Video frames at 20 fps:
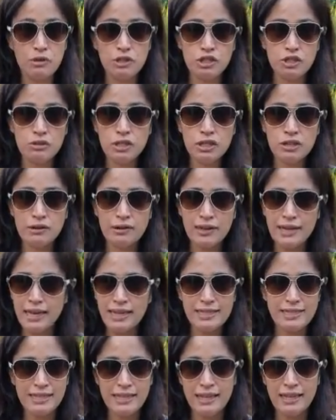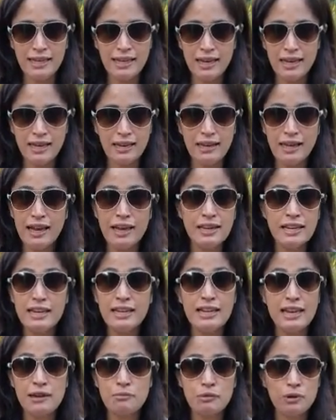But you could go on Etsy and get any
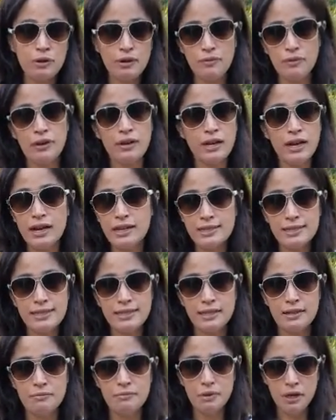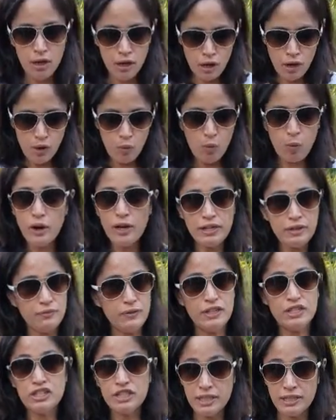number, even a custom one to
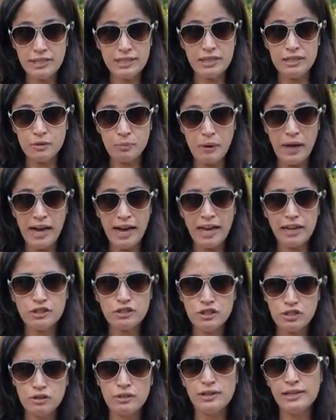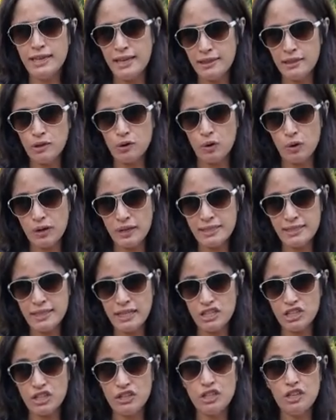fit just this bag, so you could get the
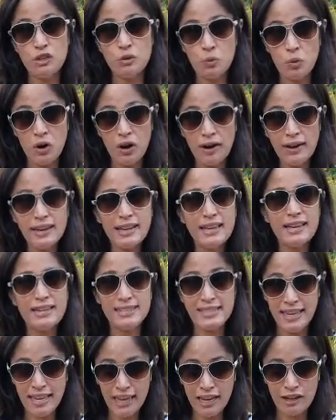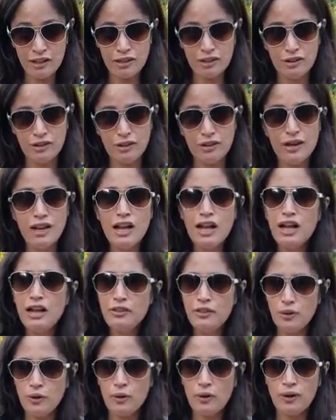organization that you want and tailor
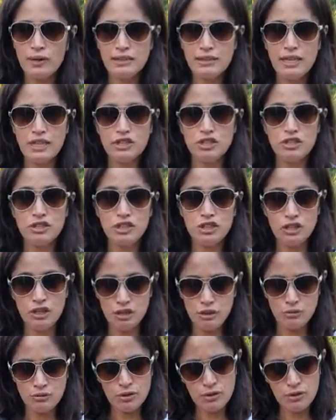the organization to you.